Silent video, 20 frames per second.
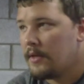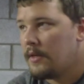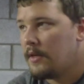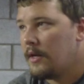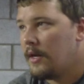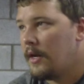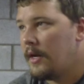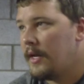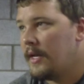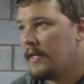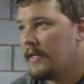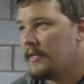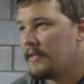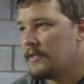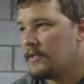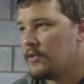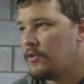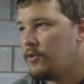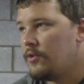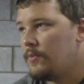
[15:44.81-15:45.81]
It is
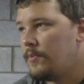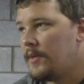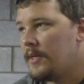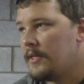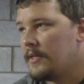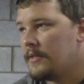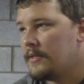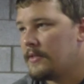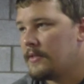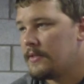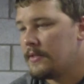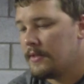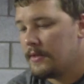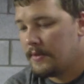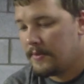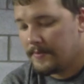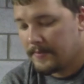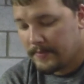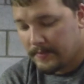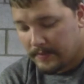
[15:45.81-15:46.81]
a two-piece,
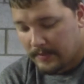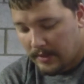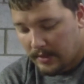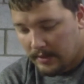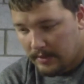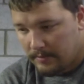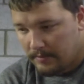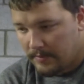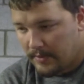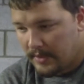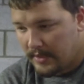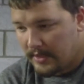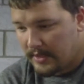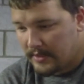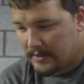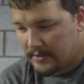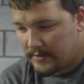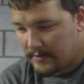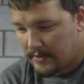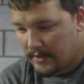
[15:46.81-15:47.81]
but
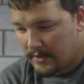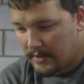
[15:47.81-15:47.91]
it's